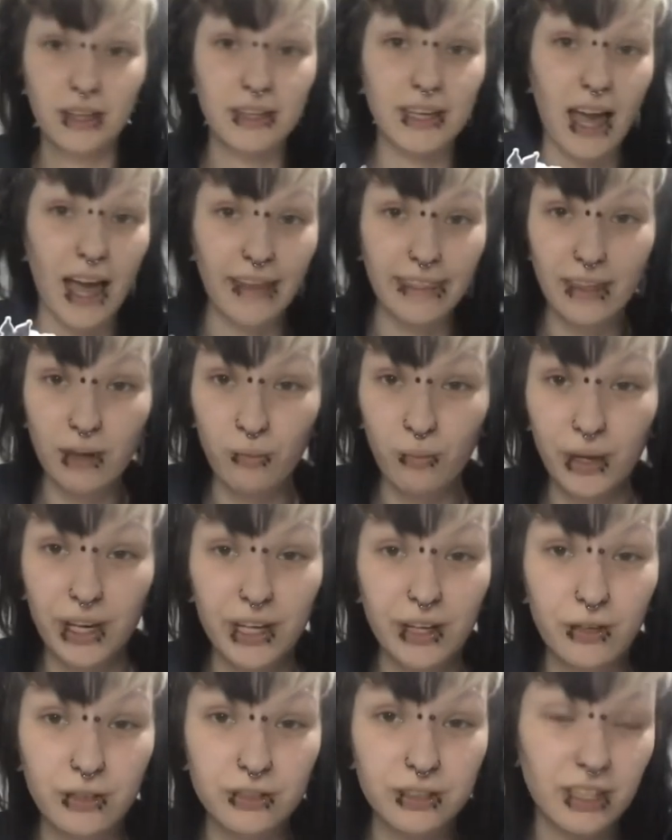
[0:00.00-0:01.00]
Yeah, and then when
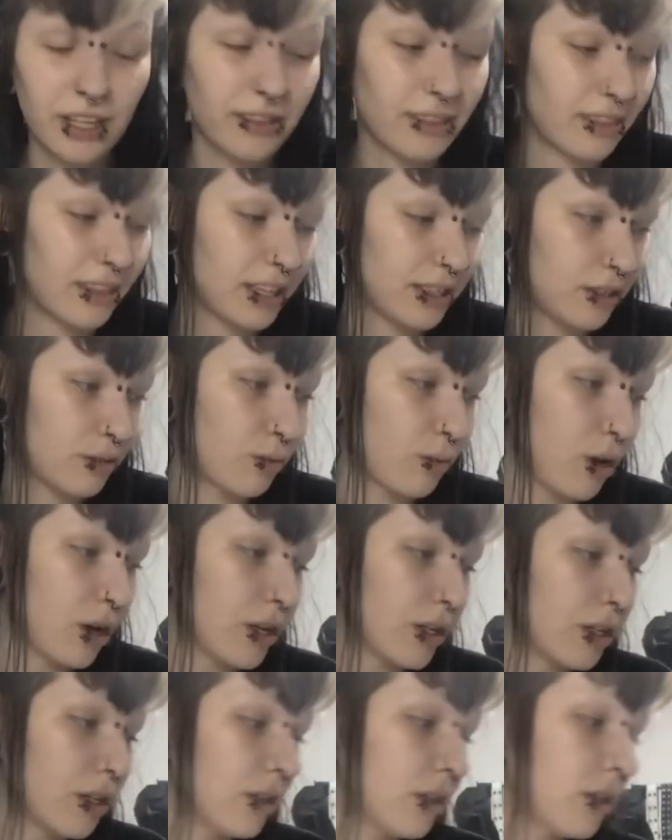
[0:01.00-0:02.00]
I got sent this
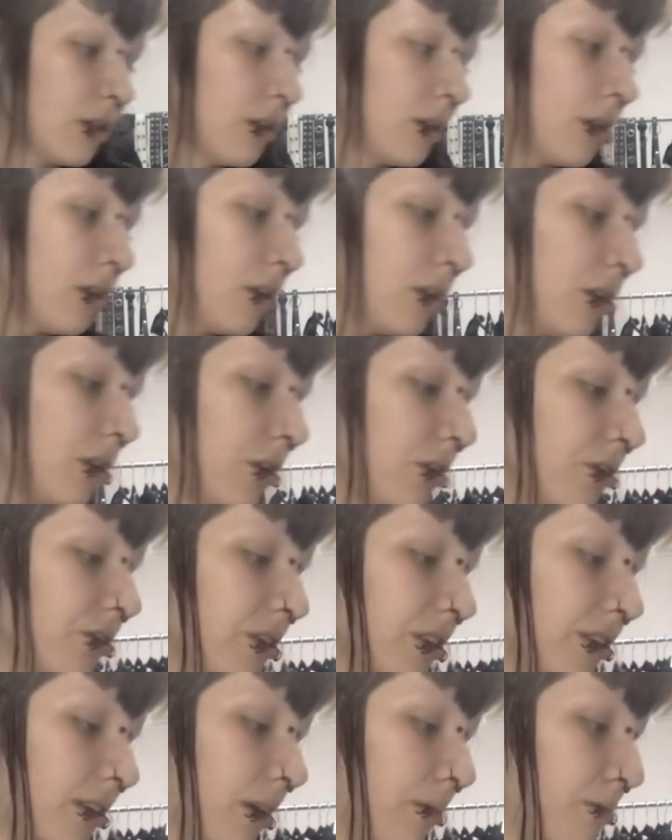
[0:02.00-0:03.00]
one,
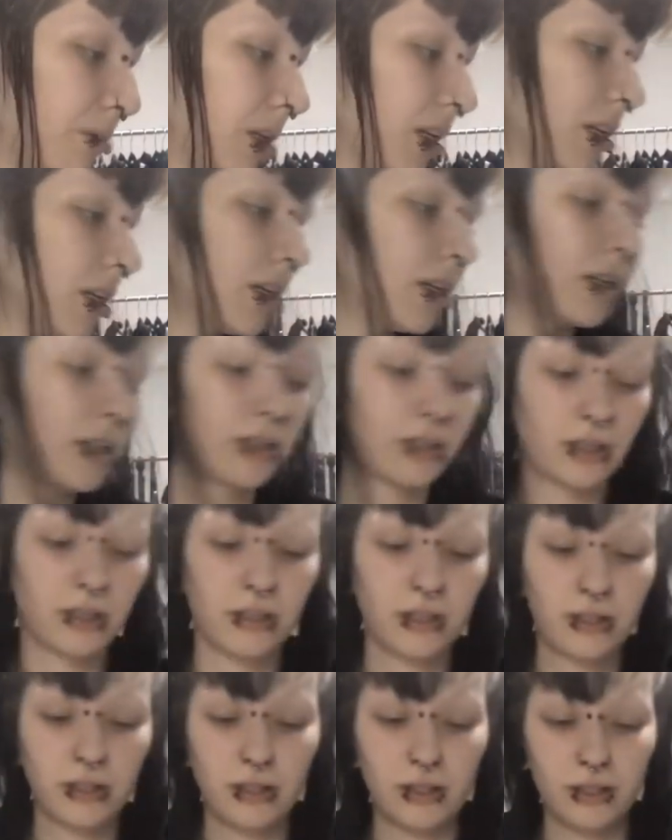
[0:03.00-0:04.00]
she sent me
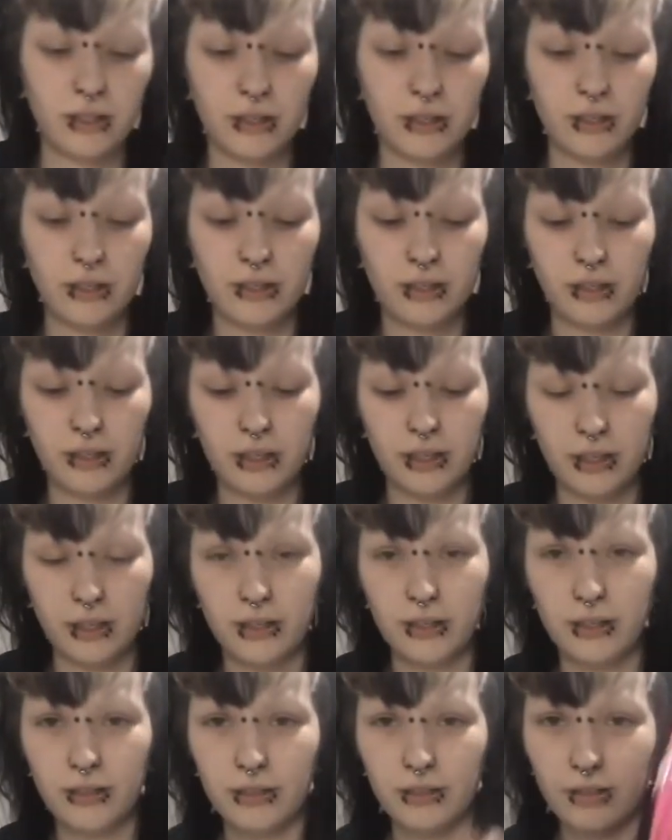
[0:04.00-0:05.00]

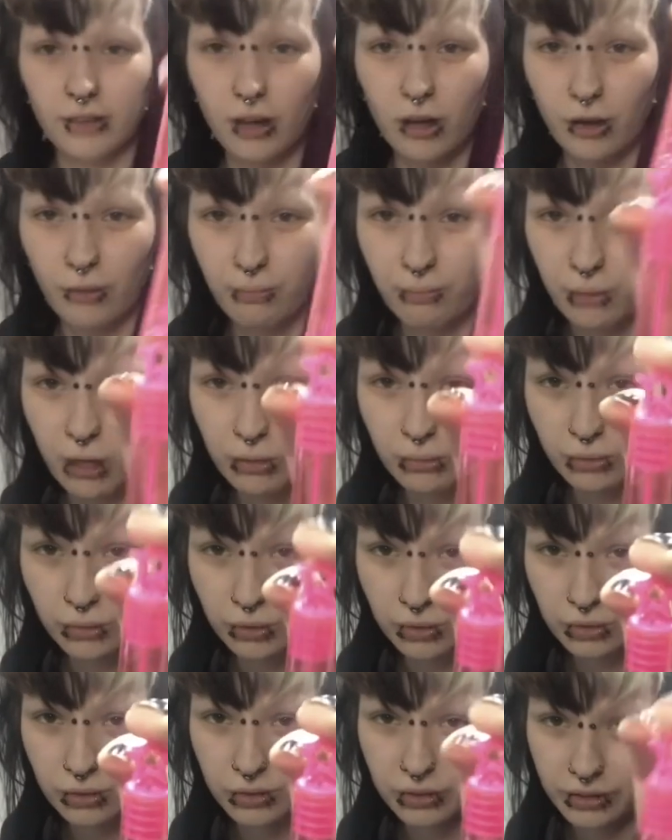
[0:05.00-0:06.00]
some
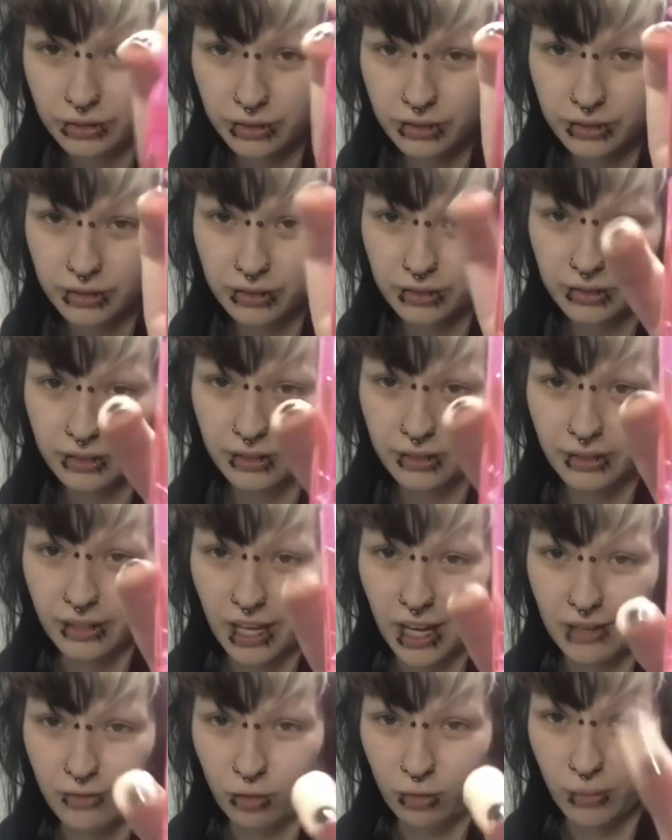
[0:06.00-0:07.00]
bubbles
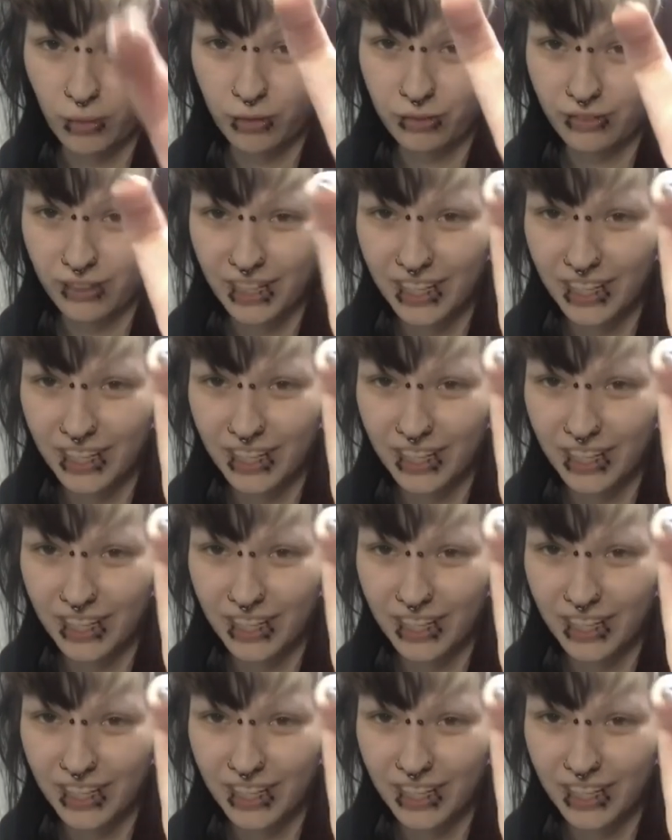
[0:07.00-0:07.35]
that I've almost